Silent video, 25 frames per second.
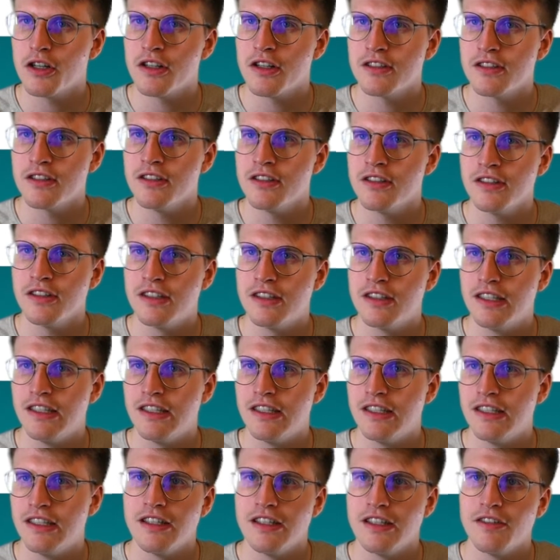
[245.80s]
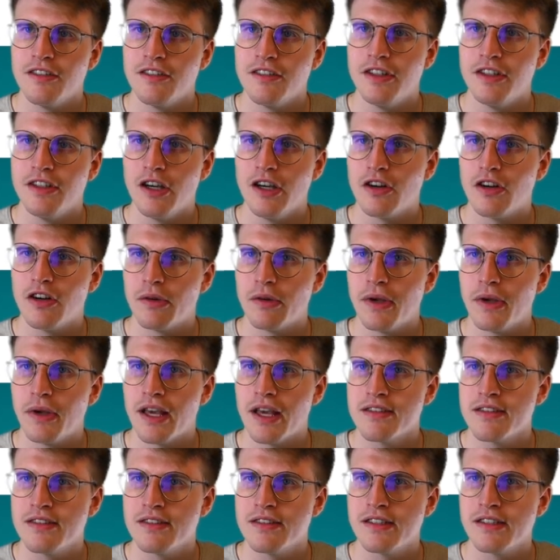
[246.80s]
a maximum of 16 amps,
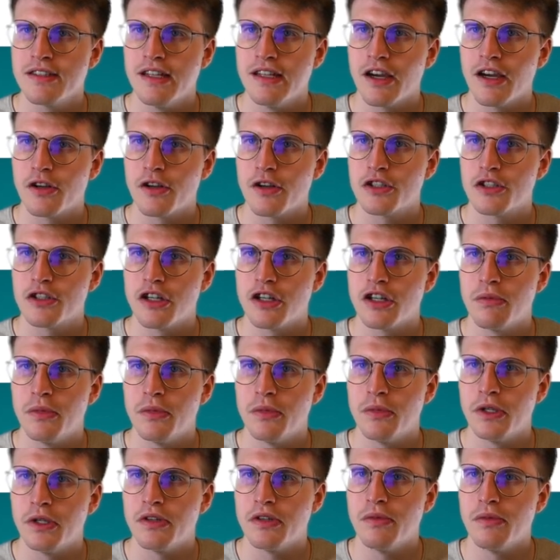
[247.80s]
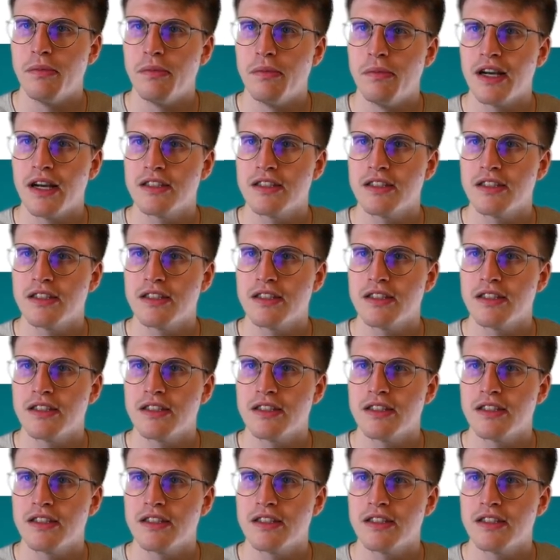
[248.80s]
just like in the first scenario.